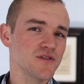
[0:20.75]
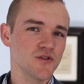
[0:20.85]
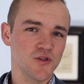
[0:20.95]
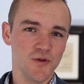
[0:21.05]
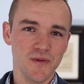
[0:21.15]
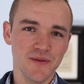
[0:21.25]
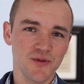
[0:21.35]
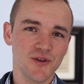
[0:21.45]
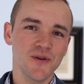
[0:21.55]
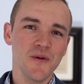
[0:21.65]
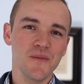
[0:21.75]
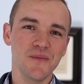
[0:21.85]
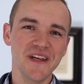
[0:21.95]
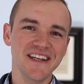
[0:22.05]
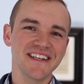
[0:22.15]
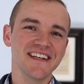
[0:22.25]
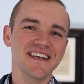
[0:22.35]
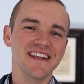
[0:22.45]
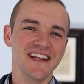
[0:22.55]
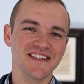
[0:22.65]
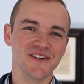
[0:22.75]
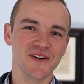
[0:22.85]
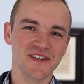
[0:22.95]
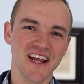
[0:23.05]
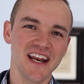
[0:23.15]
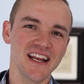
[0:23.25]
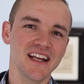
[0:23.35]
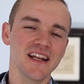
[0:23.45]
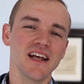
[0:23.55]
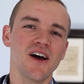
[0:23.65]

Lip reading: Two people meet, they start dating,